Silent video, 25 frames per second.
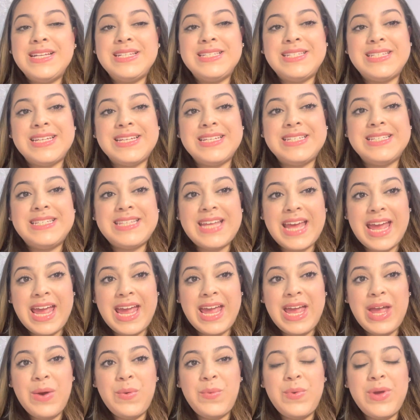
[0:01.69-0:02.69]

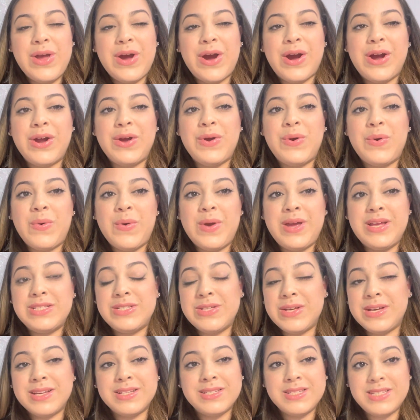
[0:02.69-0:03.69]
Today we are going
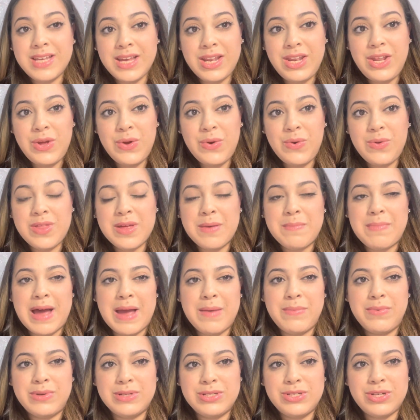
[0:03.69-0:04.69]
to continue the
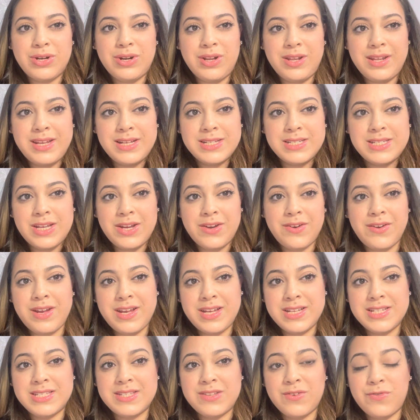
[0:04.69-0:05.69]
Bible journaling
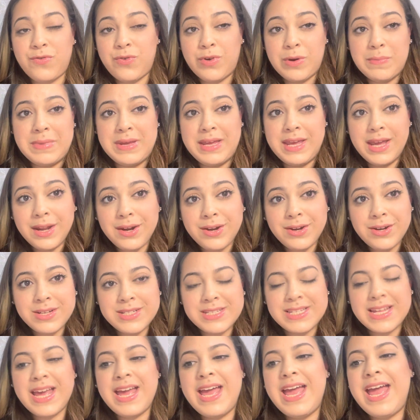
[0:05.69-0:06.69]
series for
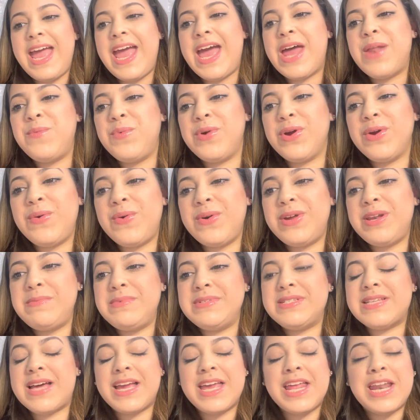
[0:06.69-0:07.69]
beginners, and we're going to be
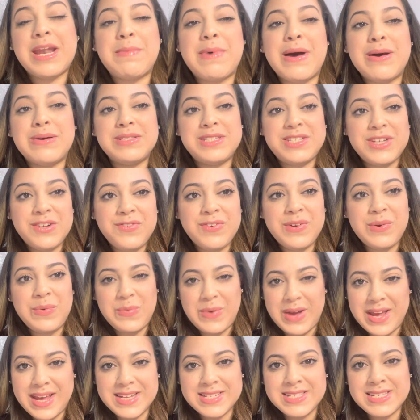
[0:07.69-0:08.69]
talking about different
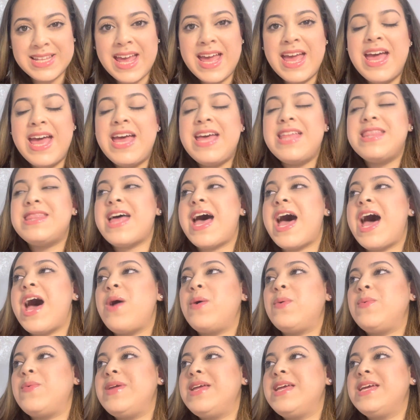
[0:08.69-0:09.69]
ways
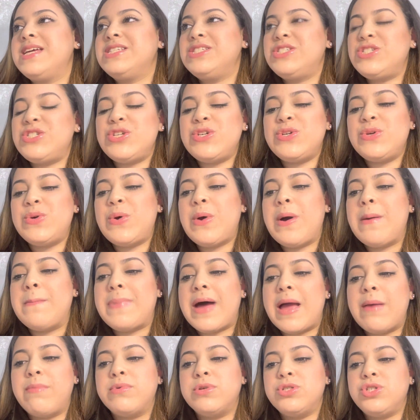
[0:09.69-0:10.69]
that we can do
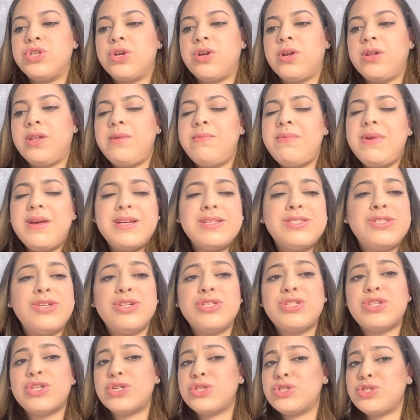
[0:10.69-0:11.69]
Bible journaling because
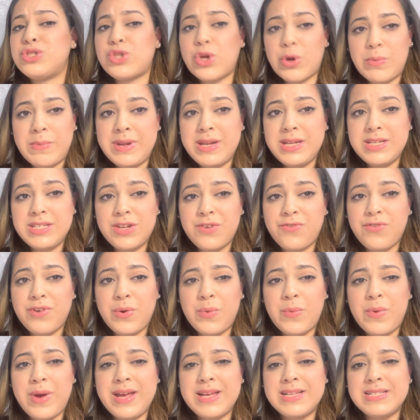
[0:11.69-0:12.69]
there's so many different
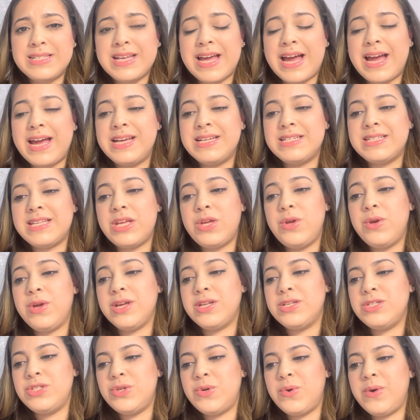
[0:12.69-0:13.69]
ways, guys, that you
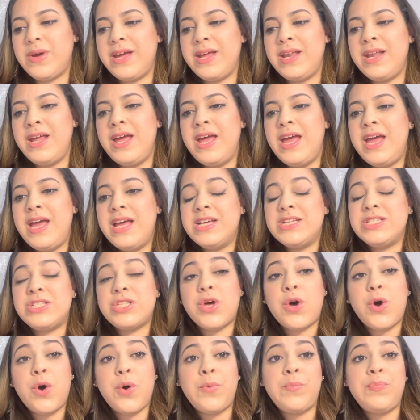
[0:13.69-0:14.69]
can do it.
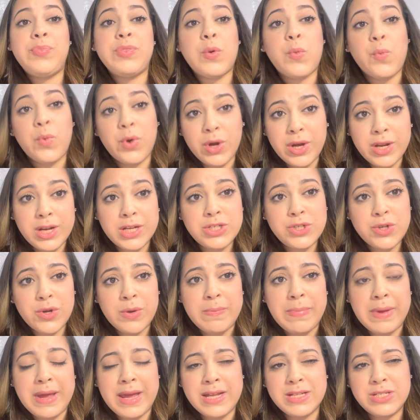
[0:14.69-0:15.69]
So we're going to
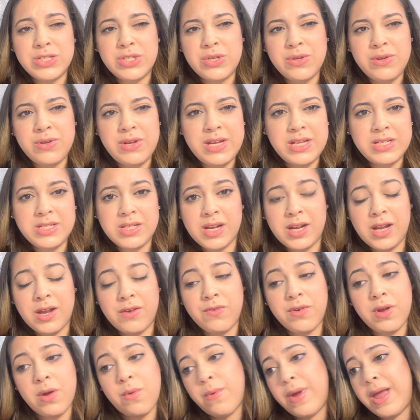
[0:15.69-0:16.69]
jump into each and
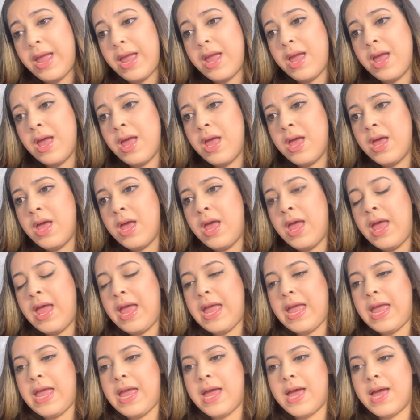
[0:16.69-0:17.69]
every way,
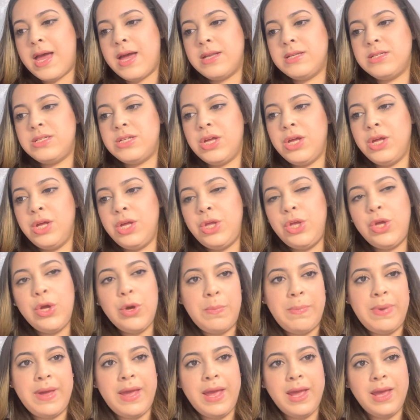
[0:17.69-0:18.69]
and you
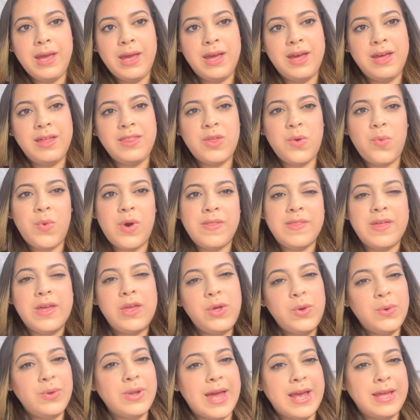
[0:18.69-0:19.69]
pick the one that
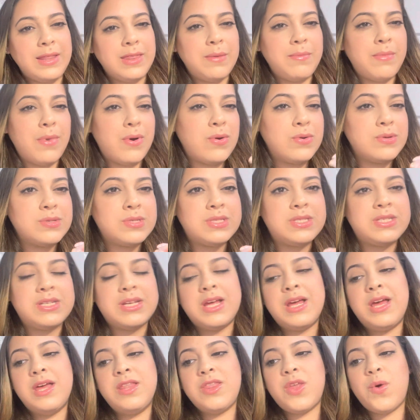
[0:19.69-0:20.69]
you like the most,
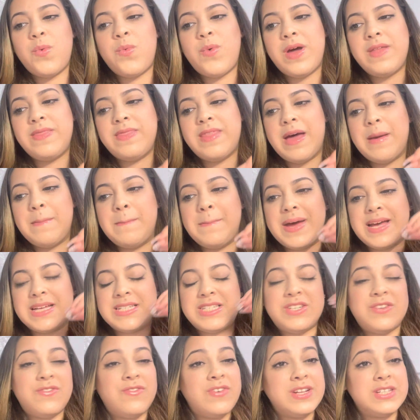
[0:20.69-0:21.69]
the one that
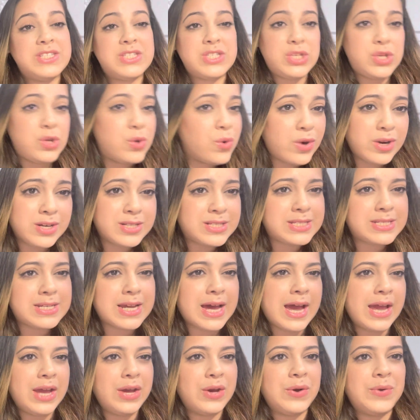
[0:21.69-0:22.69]
best fits your
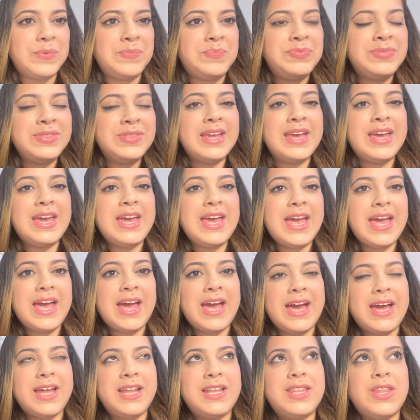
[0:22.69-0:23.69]
style,
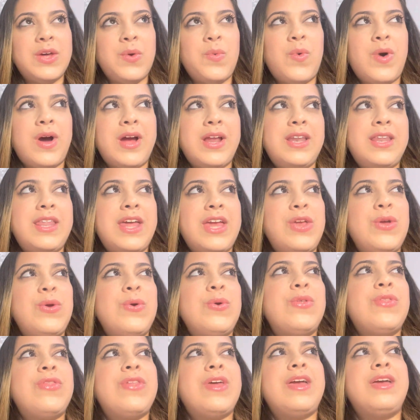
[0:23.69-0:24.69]
and the one that
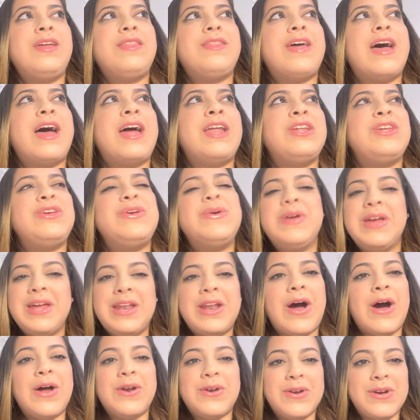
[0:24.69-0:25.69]
you think that you can
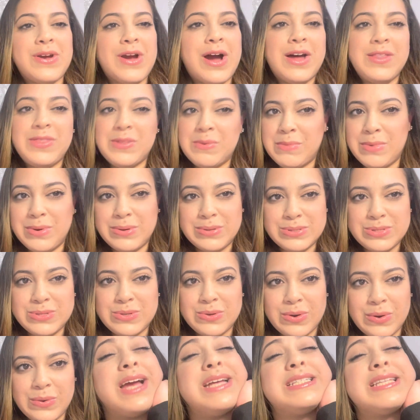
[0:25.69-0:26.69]
honor God the most
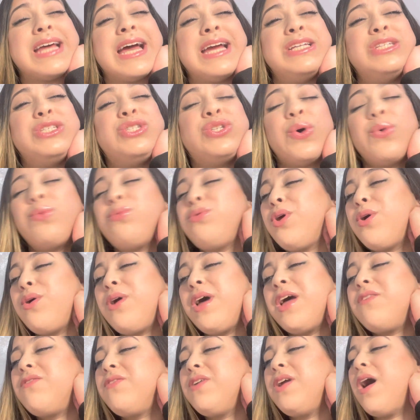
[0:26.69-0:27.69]
through. I don't know
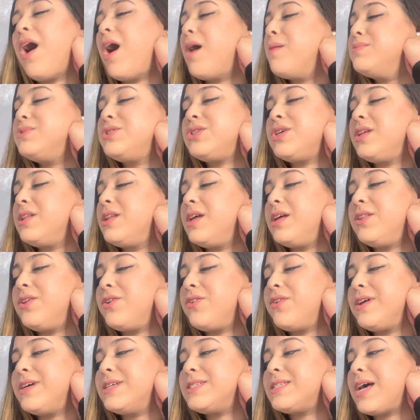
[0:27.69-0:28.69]
every option that
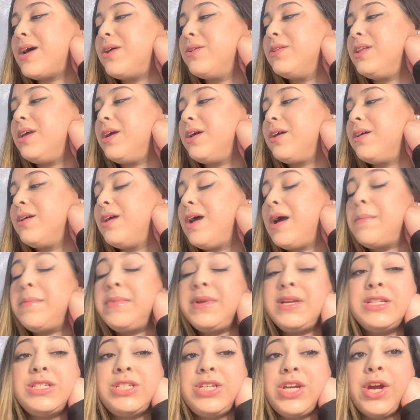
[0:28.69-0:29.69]
there is out there. I'm
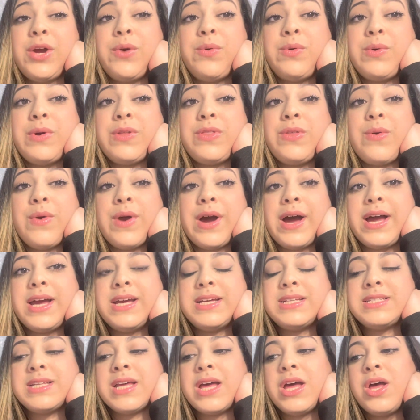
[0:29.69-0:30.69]
going to share with you
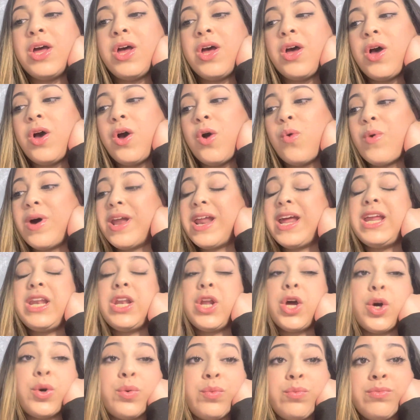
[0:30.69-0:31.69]
guys what I
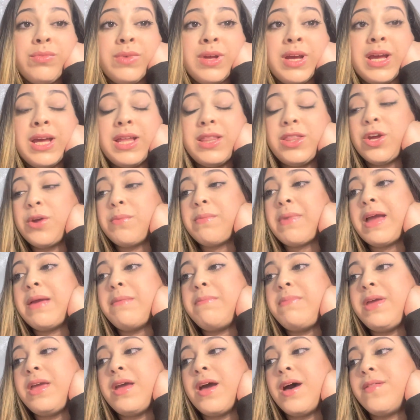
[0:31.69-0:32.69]
know. There
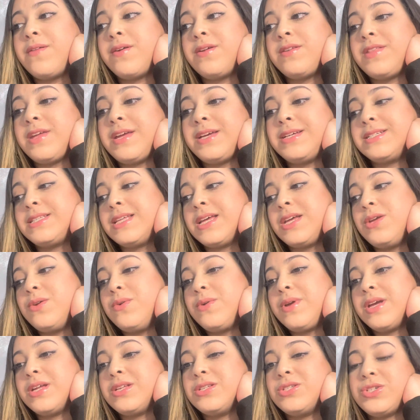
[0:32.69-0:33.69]
might be other things that you
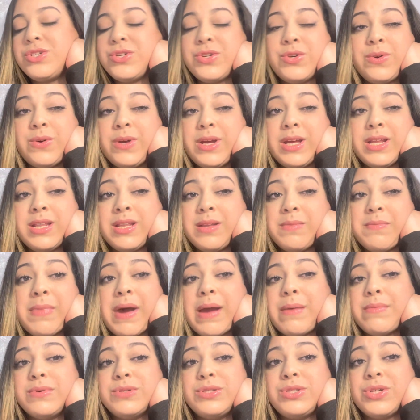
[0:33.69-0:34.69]
can do in
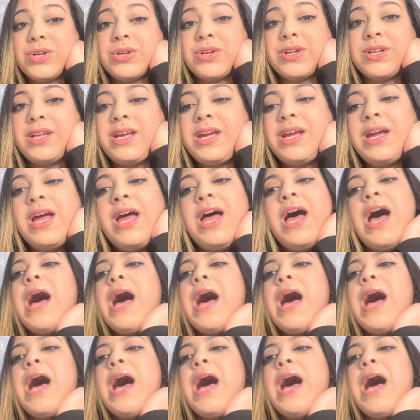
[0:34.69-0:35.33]
Bible journaling.